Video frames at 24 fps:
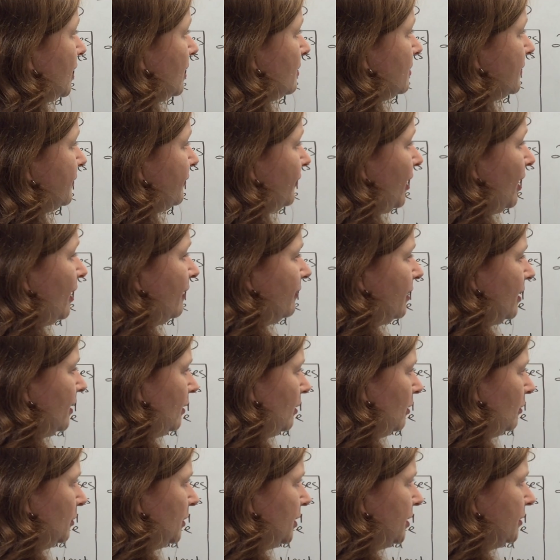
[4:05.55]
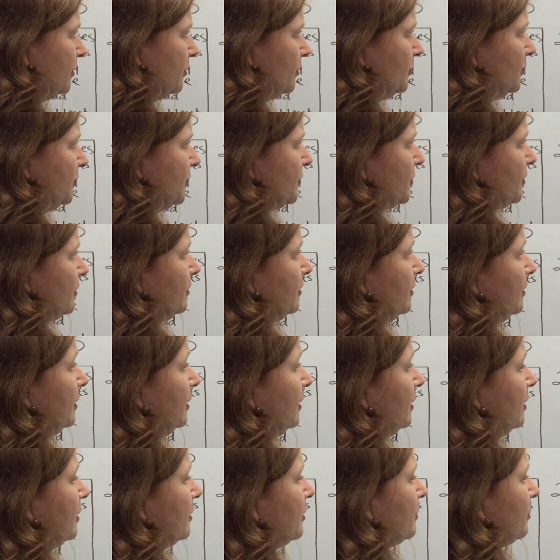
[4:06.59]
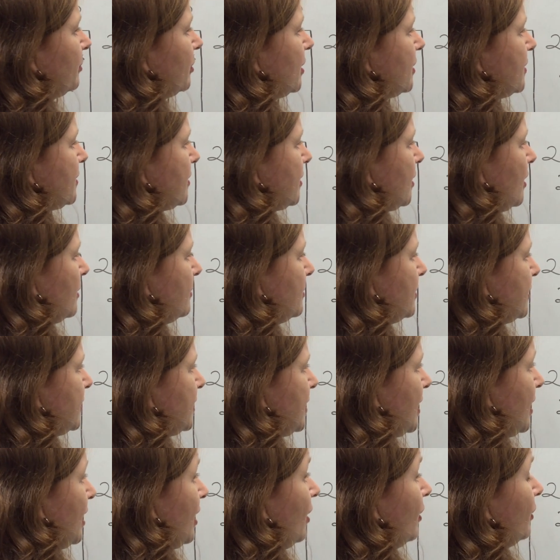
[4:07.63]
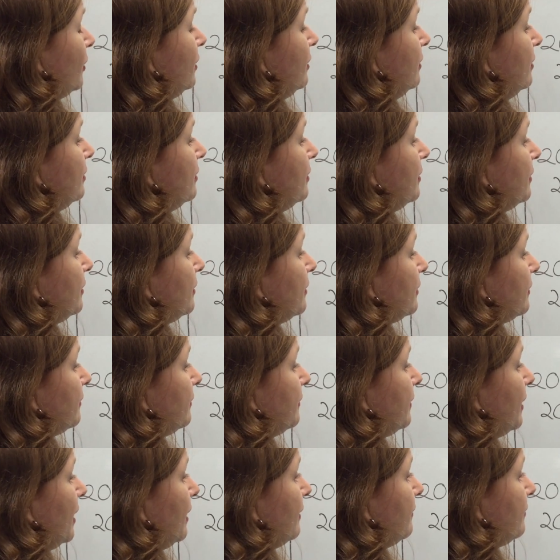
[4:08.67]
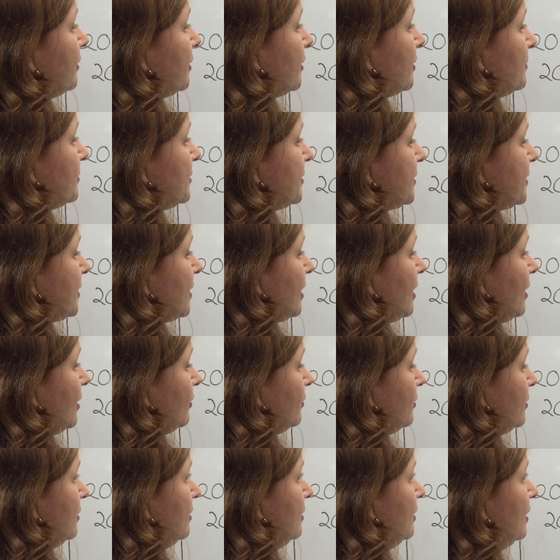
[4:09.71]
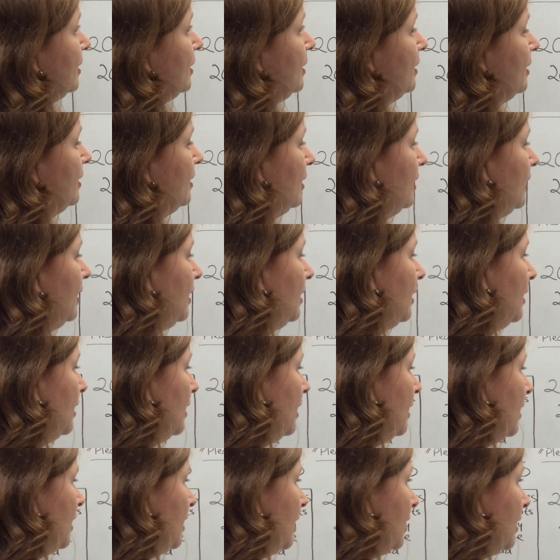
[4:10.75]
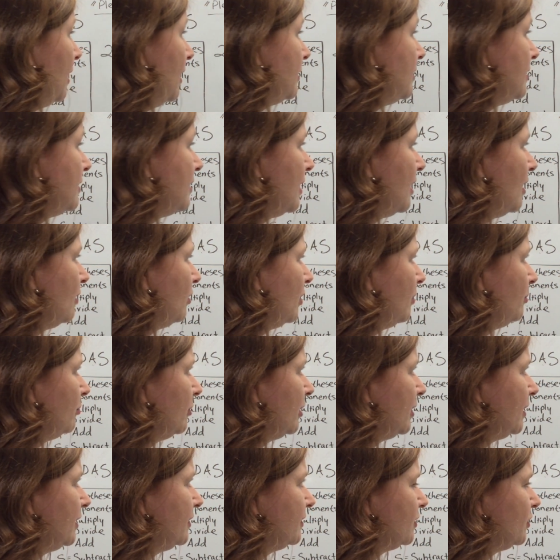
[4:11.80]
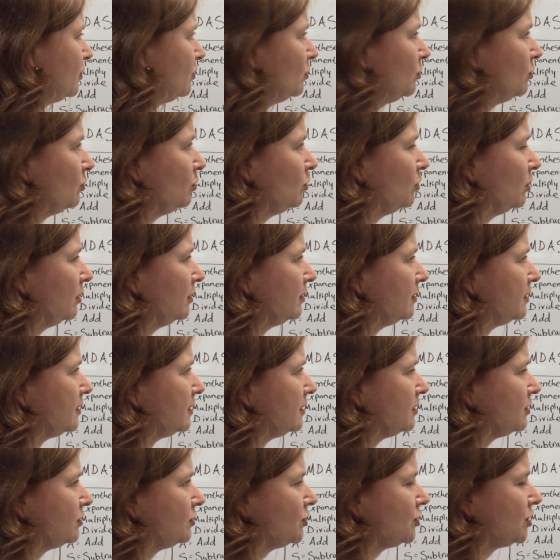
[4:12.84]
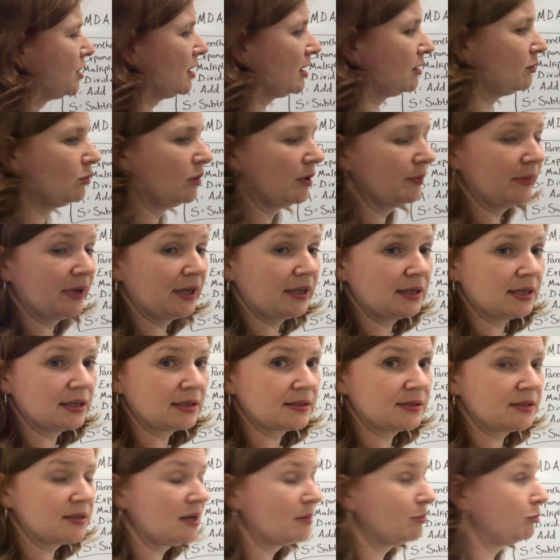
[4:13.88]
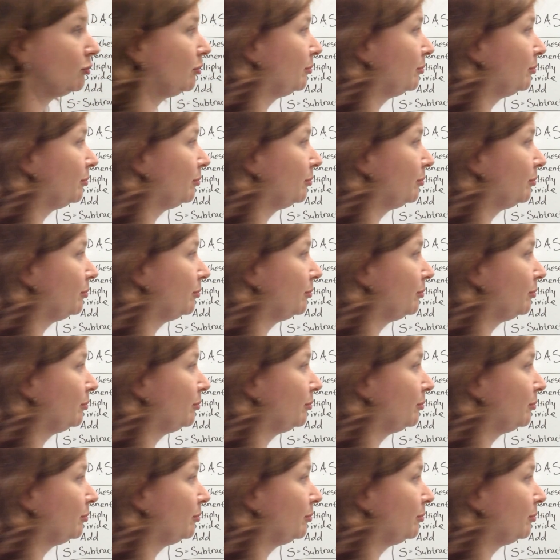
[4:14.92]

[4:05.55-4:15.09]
times 5 I already used. Plus comes down. The 5 comes down. And now I'm ready to check what my next step